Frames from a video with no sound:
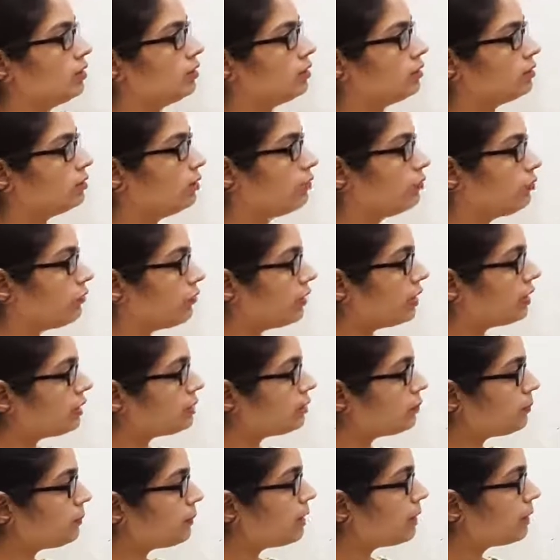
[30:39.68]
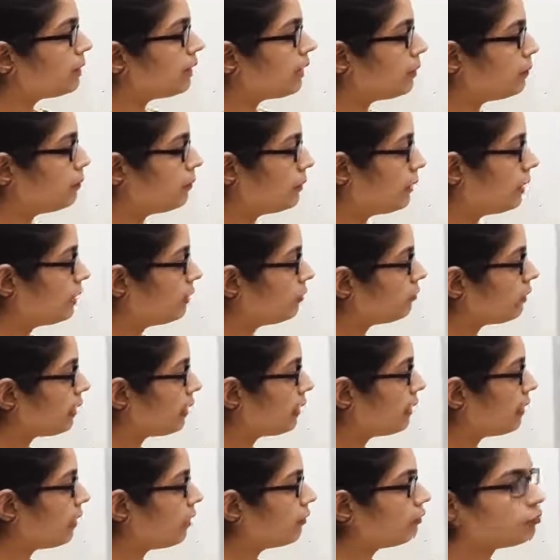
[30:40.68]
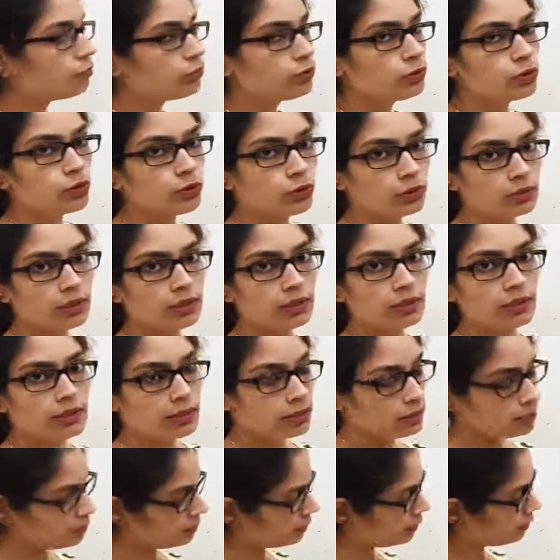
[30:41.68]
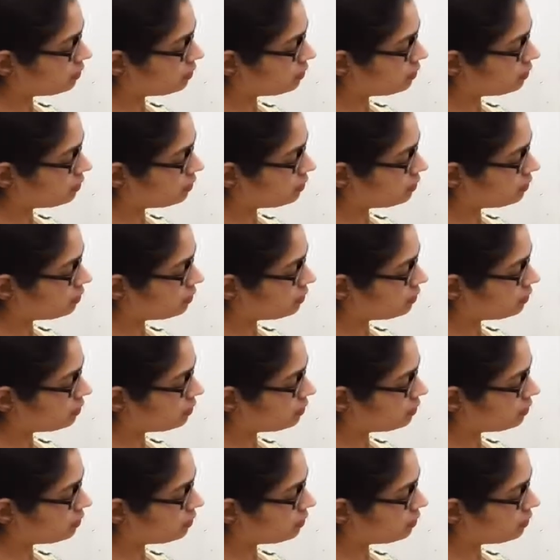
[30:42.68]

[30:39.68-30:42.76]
The first pair I made, why I have chosen this, because